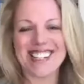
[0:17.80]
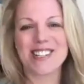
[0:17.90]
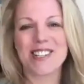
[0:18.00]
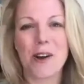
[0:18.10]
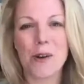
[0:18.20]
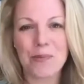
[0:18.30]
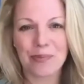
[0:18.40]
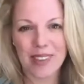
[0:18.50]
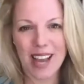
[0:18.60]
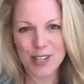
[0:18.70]
So,
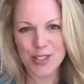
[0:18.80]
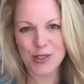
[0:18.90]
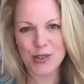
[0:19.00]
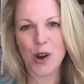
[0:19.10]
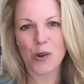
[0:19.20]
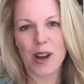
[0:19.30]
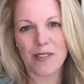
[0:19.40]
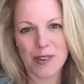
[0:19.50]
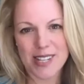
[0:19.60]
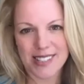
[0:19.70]
as you know,
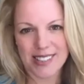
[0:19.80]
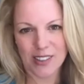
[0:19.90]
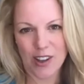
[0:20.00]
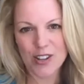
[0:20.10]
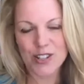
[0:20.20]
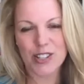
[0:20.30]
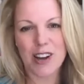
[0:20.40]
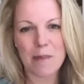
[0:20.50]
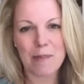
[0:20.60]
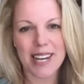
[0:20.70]
I've recently launched a
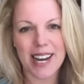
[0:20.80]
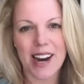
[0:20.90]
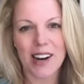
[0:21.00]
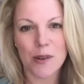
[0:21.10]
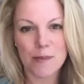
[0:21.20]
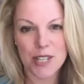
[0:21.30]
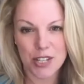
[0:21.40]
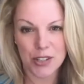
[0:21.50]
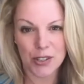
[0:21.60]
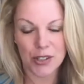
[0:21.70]
company, Heirloom
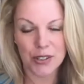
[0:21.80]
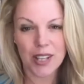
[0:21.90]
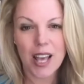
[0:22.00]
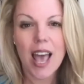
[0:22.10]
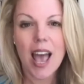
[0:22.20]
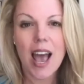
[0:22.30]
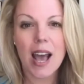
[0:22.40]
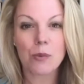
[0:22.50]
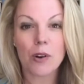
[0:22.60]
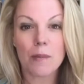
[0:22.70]
Digital,
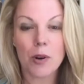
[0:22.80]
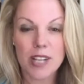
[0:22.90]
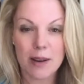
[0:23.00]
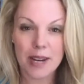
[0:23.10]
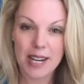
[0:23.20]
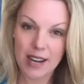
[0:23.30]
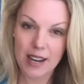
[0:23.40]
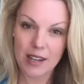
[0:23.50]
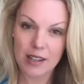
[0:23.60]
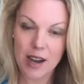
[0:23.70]
and we're a
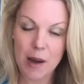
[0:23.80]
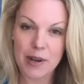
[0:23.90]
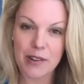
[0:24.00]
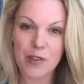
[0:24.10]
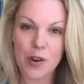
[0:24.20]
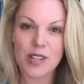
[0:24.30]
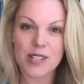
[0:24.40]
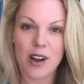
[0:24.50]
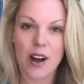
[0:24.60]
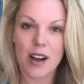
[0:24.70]
multimedia company
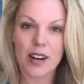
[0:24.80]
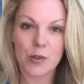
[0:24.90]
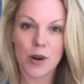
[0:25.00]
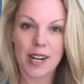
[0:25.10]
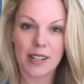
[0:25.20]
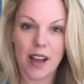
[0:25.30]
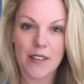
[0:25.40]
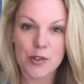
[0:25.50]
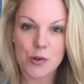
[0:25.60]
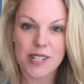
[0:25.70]
focused on creating
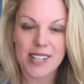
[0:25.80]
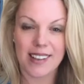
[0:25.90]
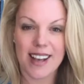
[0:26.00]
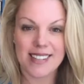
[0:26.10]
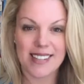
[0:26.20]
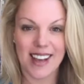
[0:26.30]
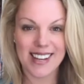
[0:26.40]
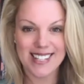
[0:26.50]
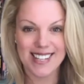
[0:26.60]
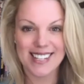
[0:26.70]
life stories and lasting
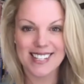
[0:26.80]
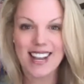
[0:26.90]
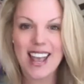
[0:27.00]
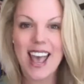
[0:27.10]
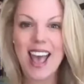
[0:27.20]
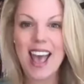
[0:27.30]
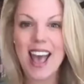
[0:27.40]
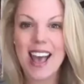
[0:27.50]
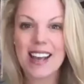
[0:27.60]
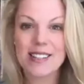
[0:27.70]
legacies.
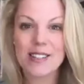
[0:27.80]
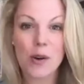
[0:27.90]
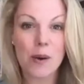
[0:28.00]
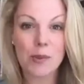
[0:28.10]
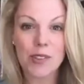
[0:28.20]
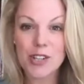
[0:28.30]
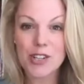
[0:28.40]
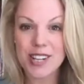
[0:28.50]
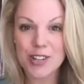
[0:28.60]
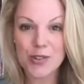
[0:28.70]
And so I'm really
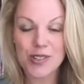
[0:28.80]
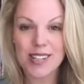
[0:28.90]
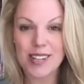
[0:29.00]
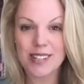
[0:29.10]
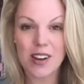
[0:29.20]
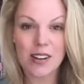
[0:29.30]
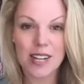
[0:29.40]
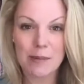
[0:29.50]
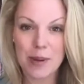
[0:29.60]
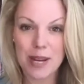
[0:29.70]
just interested in
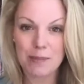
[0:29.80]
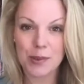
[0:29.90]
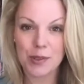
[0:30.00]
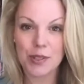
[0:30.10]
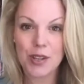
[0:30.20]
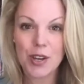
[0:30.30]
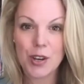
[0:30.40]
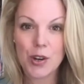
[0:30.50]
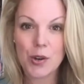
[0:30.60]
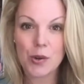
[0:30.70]
talking to people
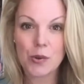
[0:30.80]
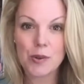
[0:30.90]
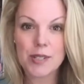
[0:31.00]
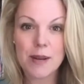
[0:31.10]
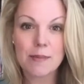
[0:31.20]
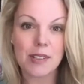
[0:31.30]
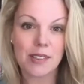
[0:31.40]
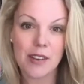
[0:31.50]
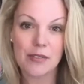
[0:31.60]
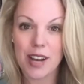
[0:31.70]
who seem to
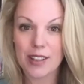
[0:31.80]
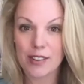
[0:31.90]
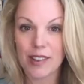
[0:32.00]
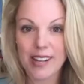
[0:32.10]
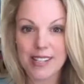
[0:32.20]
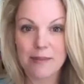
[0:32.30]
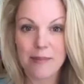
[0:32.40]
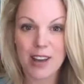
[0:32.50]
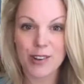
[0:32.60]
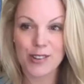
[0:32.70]
live like their legacy
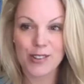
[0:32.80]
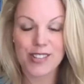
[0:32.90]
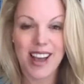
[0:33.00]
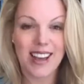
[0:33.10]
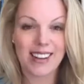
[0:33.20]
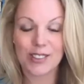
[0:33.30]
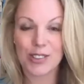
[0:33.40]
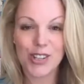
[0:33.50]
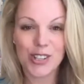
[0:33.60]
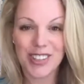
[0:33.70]
matters. And
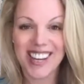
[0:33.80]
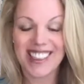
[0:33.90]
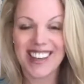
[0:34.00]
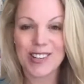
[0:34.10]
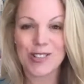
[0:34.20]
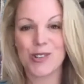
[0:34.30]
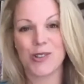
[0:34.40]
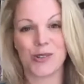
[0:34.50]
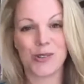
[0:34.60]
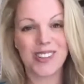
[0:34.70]
clearly that is
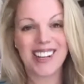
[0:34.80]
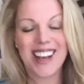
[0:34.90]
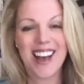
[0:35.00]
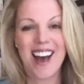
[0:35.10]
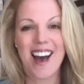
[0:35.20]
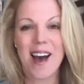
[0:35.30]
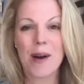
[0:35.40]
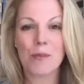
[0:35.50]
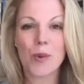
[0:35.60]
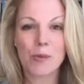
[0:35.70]
you.
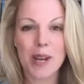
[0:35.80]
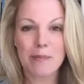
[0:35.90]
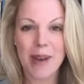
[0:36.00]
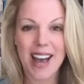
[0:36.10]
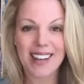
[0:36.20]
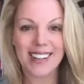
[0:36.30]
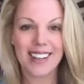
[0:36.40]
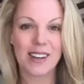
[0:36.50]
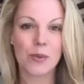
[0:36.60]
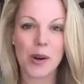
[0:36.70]
When we met,
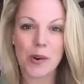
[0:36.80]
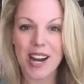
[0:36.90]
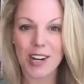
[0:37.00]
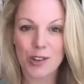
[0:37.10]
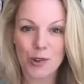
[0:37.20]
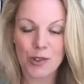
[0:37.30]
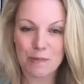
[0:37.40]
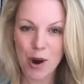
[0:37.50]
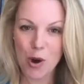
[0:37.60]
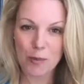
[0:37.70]
we were at a youth
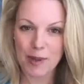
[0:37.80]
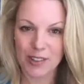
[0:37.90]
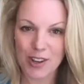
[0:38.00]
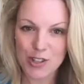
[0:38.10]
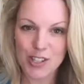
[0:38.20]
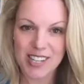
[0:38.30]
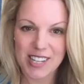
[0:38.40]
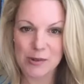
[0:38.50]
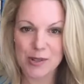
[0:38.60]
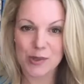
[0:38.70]
empowerment luncheon, and
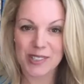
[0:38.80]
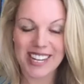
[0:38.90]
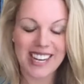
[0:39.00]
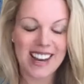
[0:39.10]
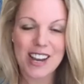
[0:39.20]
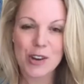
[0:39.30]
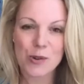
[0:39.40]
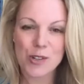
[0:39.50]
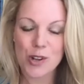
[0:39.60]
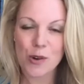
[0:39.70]
it was really, you
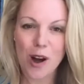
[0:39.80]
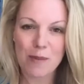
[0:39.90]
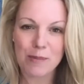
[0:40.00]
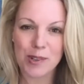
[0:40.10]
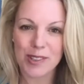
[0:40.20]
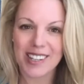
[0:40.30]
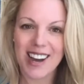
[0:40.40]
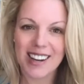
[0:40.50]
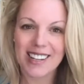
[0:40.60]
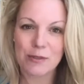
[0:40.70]
were so humble, and
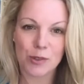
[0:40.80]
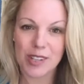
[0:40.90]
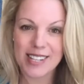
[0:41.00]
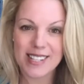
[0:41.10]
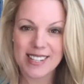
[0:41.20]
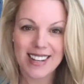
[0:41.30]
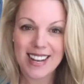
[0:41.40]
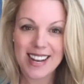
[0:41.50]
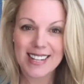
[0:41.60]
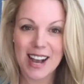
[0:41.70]
I didn't realize
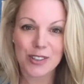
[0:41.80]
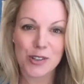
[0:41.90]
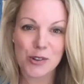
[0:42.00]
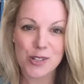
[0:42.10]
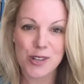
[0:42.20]
exactly who